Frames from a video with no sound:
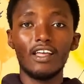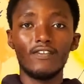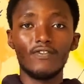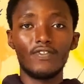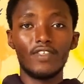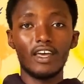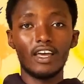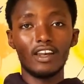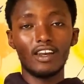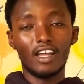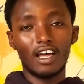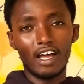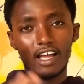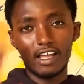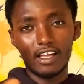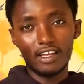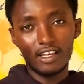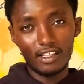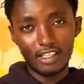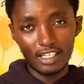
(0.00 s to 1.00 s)
Then
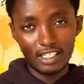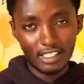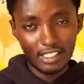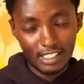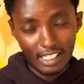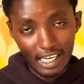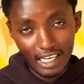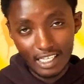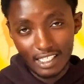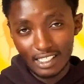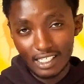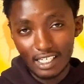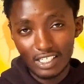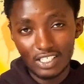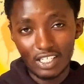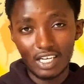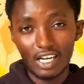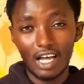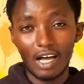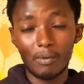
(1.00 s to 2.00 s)
in the second
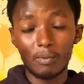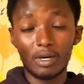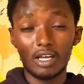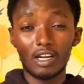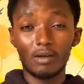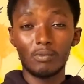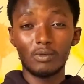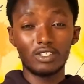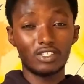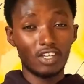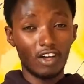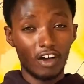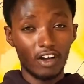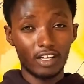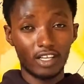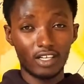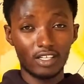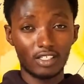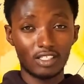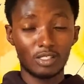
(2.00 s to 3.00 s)
section, I'm going to be
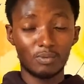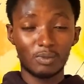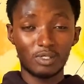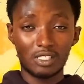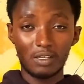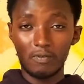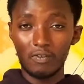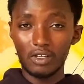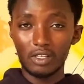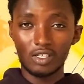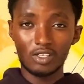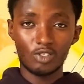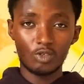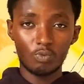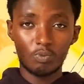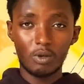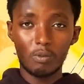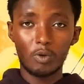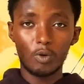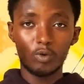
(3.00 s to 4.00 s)
talking specifically to
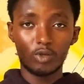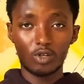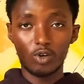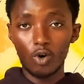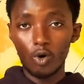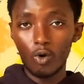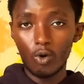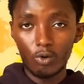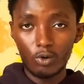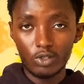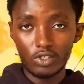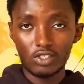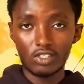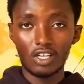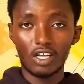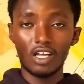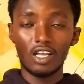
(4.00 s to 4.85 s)
people with goals,